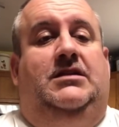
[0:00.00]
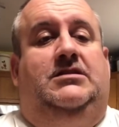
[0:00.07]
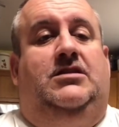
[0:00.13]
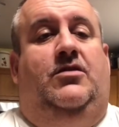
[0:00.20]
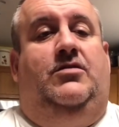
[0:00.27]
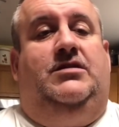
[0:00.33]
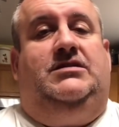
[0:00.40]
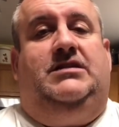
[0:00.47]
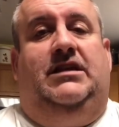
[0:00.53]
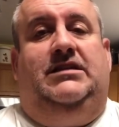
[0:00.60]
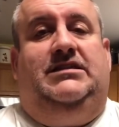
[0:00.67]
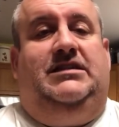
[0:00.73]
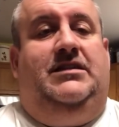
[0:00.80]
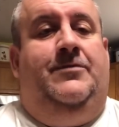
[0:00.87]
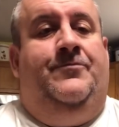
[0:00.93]
So it
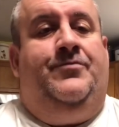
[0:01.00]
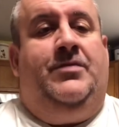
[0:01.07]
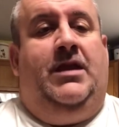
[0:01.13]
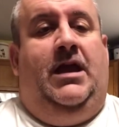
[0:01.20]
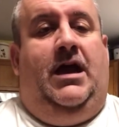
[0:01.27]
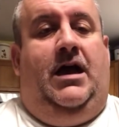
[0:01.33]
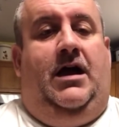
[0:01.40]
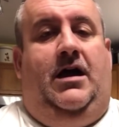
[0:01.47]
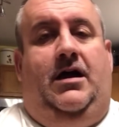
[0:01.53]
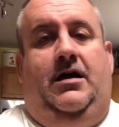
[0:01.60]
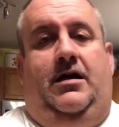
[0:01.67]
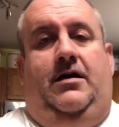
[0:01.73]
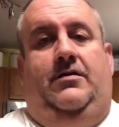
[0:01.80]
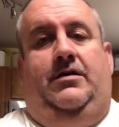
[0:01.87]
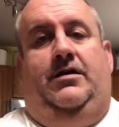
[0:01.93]
says,
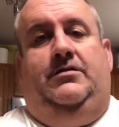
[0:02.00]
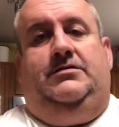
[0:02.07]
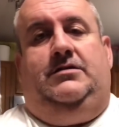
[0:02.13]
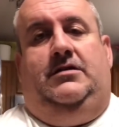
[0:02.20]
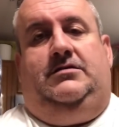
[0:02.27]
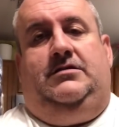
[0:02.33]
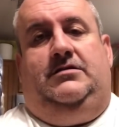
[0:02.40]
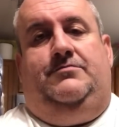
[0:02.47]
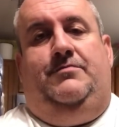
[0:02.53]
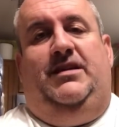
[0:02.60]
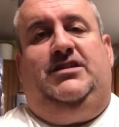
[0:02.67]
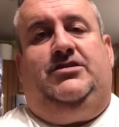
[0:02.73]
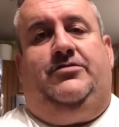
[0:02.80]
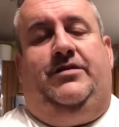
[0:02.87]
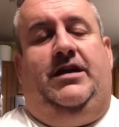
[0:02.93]
it says
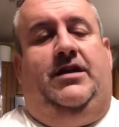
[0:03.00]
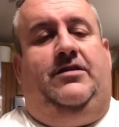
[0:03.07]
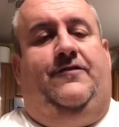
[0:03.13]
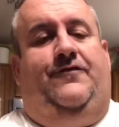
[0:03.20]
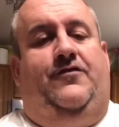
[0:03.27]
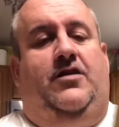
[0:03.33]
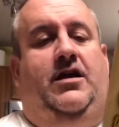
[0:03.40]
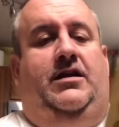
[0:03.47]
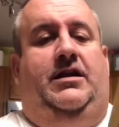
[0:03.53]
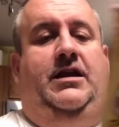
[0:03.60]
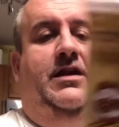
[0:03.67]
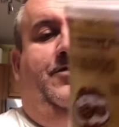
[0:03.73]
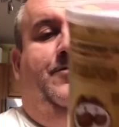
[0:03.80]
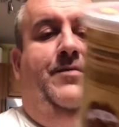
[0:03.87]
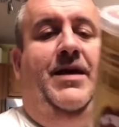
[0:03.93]
mystery on the front,
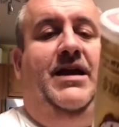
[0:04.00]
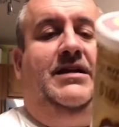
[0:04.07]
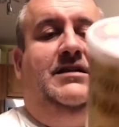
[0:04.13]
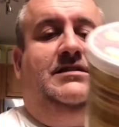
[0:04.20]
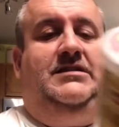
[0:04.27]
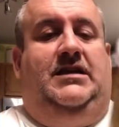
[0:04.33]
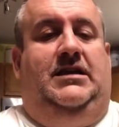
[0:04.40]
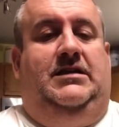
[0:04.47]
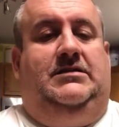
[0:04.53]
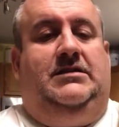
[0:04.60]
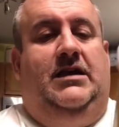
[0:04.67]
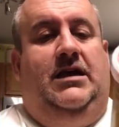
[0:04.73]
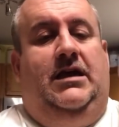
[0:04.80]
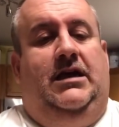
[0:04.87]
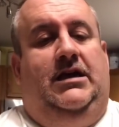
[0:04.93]
and on the back it says,
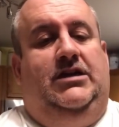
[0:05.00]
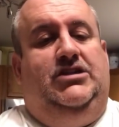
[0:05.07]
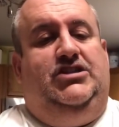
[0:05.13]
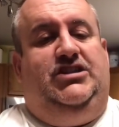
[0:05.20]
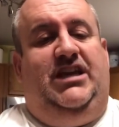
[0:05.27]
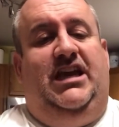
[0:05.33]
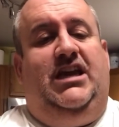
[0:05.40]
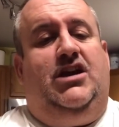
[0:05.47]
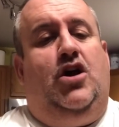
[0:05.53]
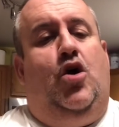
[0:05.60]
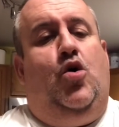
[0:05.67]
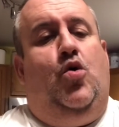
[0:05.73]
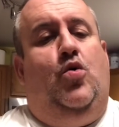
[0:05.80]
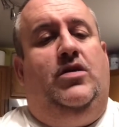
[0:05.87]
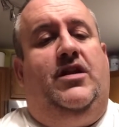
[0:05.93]

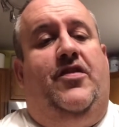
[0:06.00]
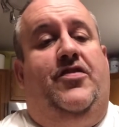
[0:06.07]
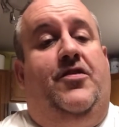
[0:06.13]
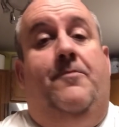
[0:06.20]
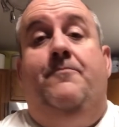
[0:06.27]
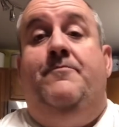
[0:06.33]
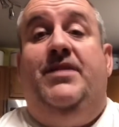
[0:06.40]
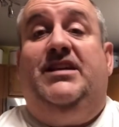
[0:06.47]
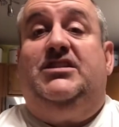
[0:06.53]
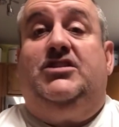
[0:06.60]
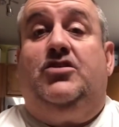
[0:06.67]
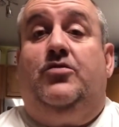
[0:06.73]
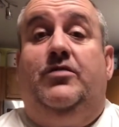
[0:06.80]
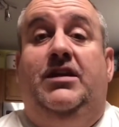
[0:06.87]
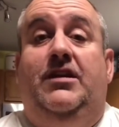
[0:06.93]
decode the
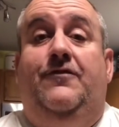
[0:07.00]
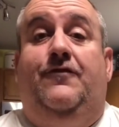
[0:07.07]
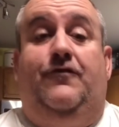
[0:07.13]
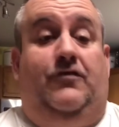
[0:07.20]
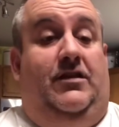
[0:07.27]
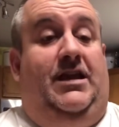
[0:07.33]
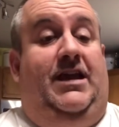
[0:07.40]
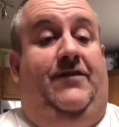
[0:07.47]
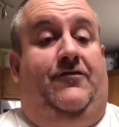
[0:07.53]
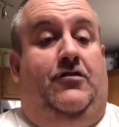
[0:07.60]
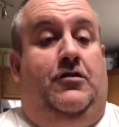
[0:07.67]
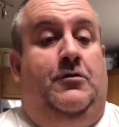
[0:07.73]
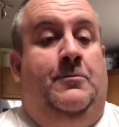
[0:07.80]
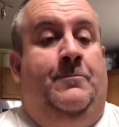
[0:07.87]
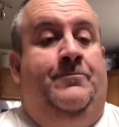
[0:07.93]
mystery
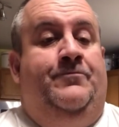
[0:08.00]
flavor.